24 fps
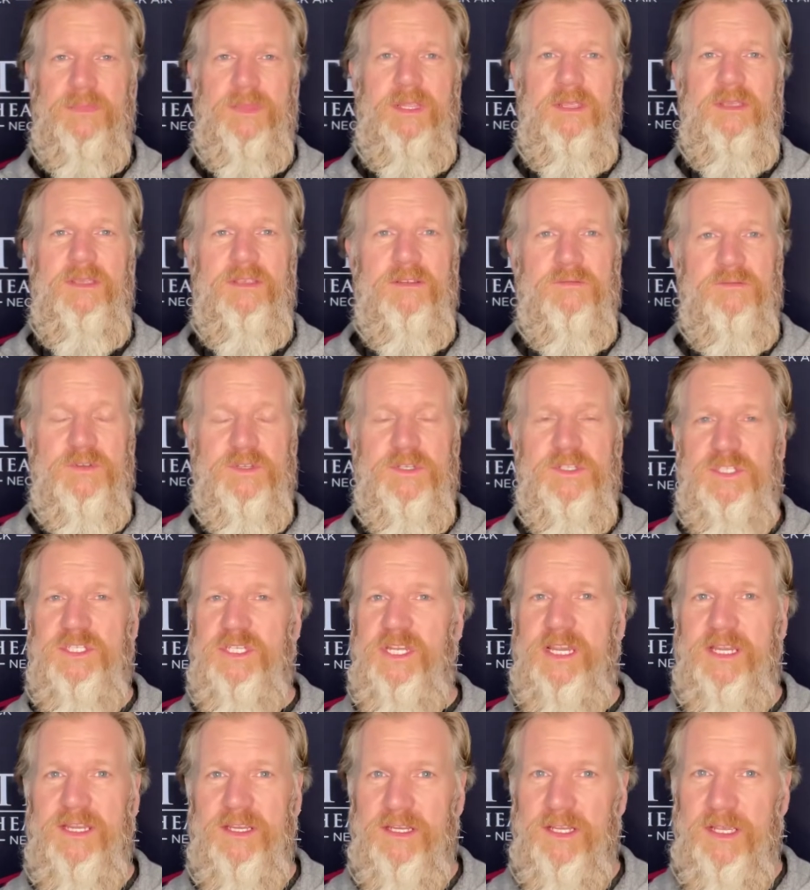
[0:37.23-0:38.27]
And if you
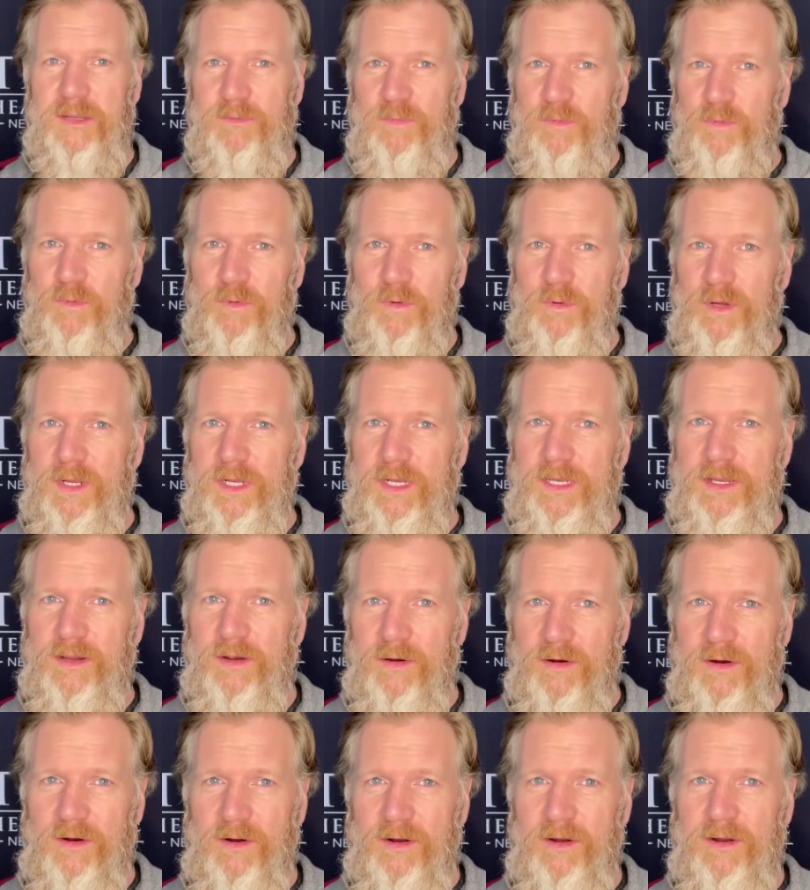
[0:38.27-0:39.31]
shake it up really
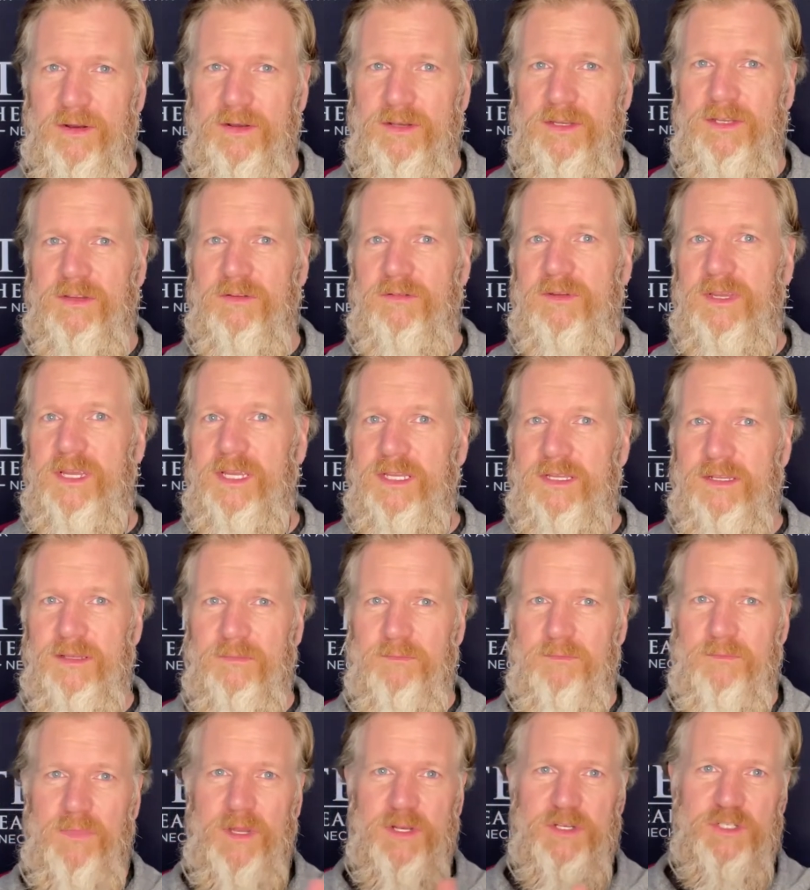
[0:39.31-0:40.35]
hard, you get
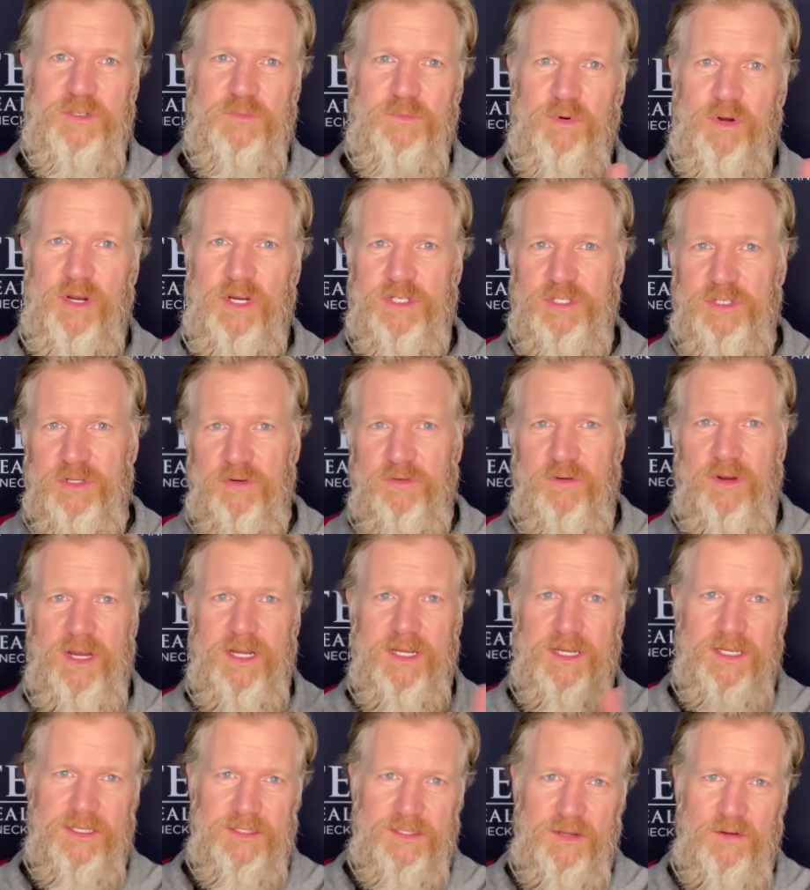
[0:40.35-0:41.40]
a bunch of pressure
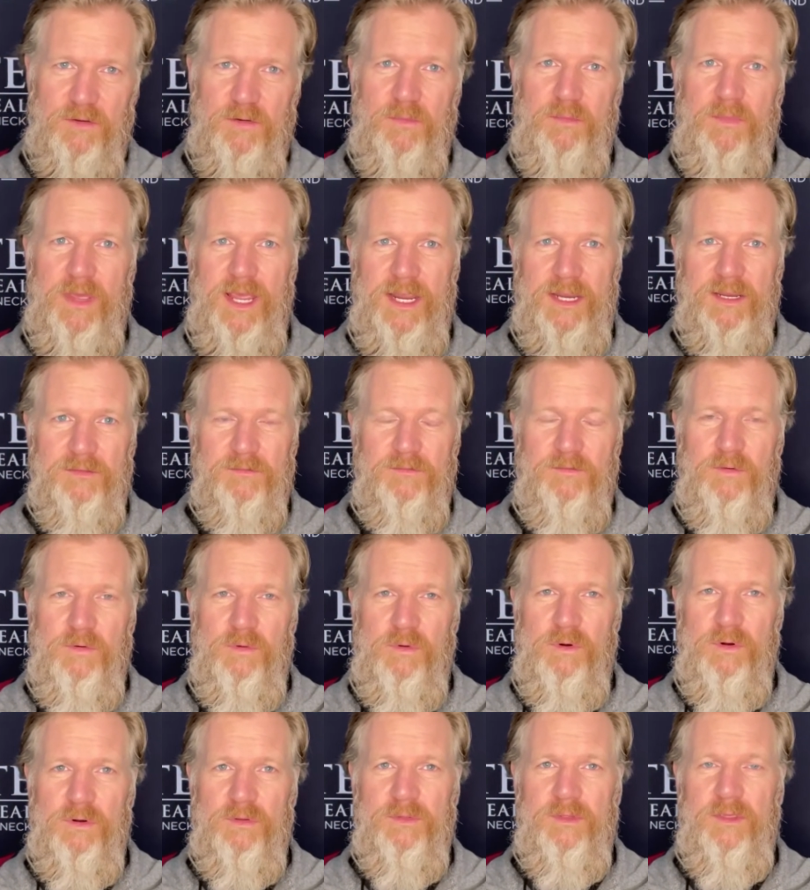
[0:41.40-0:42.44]
gradients going back and
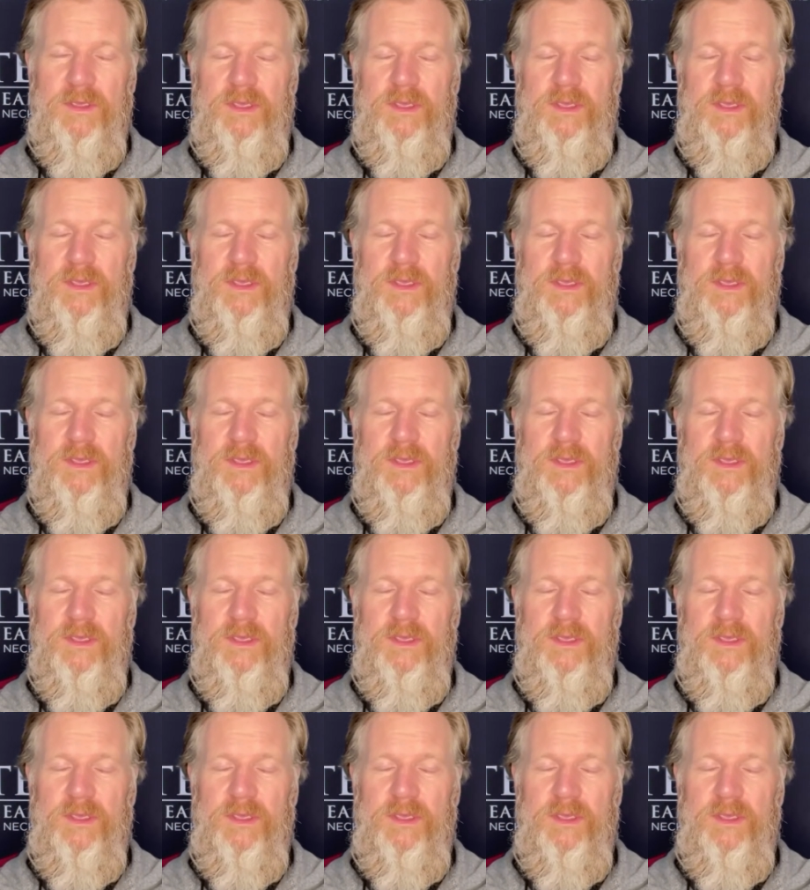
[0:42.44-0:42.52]
forth,